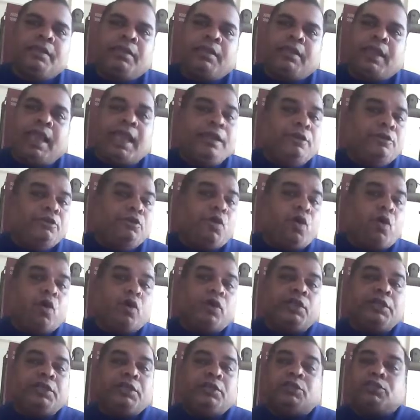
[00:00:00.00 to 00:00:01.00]
and you
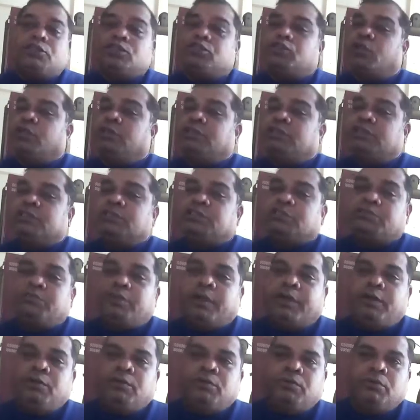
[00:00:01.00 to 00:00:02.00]
order your choicest
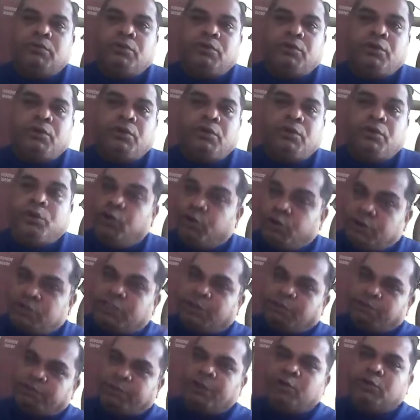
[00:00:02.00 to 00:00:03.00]
menu, do you
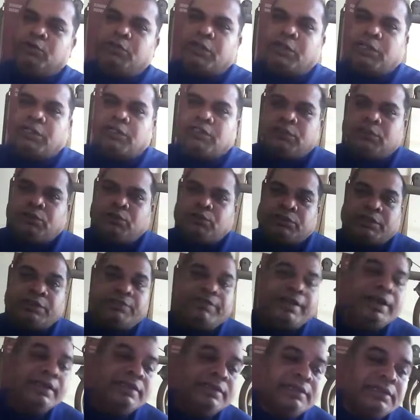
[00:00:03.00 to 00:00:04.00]
jump into the kitchen to say,
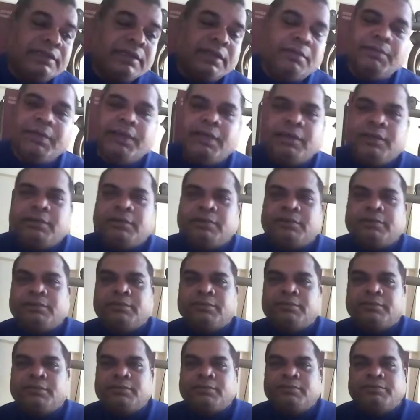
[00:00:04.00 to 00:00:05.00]
when is it coming?
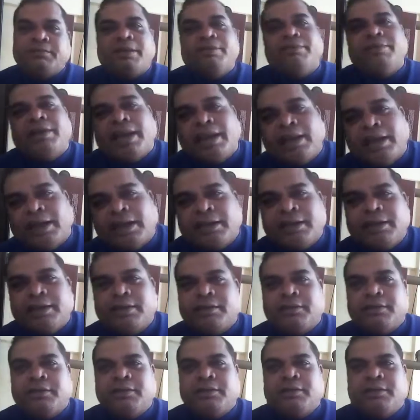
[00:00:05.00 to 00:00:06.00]
When will I get it?
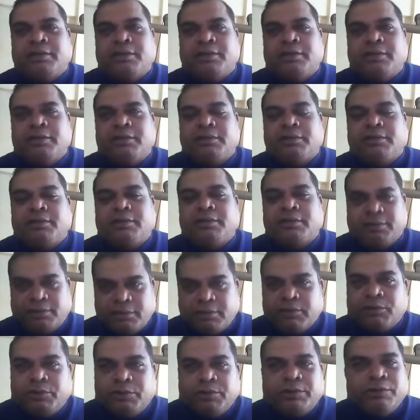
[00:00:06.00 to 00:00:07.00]

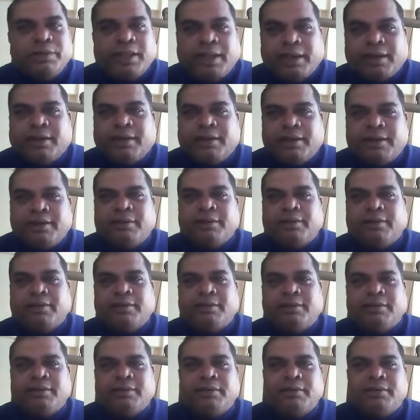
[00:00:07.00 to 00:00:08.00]
Do you do that?
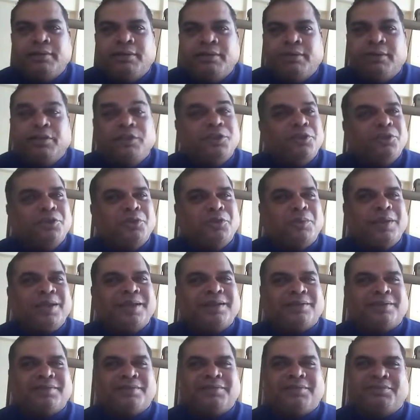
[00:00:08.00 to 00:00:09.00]
You
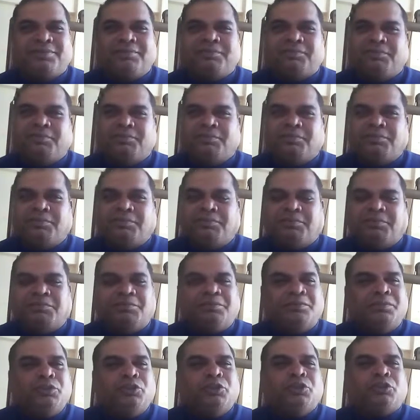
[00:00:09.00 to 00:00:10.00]
wait.
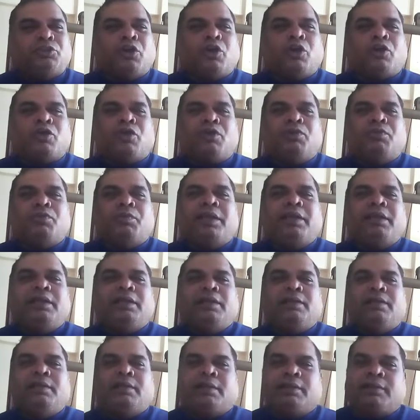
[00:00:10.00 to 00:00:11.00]
You talk on
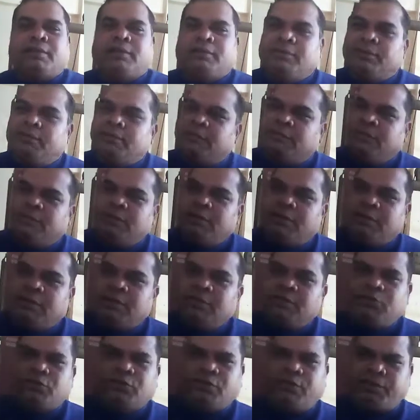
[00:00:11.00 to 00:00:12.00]
very
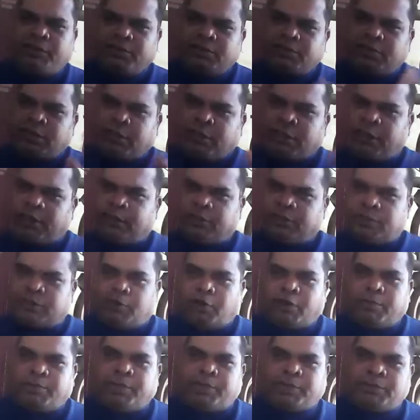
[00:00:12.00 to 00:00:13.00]
sophisticated
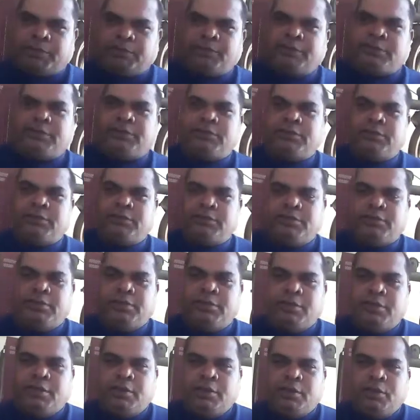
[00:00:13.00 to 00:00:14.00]
topics.
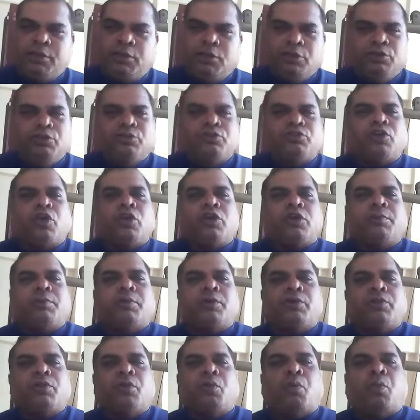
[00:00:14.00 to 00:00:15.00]
You talk
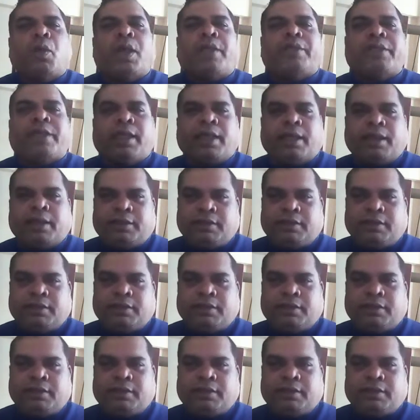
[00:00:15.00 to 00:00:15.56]
about the weather.